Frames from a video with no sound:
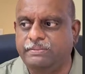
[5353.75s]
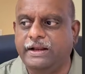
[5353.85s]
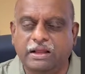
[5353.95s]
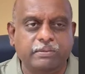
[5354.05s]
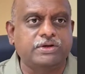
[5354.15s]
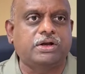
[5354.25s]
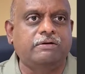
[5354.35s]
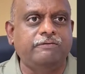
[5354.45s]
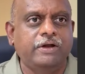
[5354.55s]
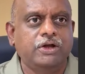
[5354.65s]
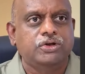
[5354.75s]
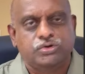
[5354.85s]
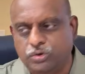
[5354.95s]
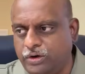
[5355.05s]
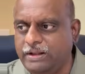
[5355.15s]
inhibition of
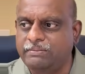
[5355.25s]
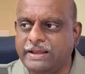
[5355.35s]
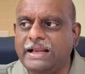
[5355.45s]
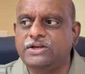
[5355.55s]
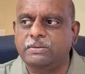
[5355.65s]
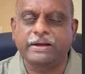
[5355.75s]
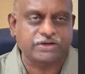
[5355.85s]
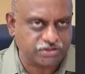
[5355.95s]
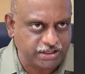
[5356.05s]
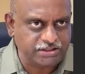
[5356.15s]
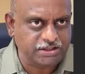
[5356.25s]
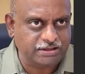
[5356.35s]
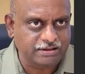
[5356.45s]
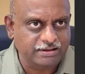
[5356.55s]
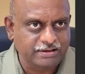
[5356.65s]
sodium-calcium
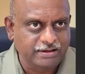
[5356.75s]
exchanger.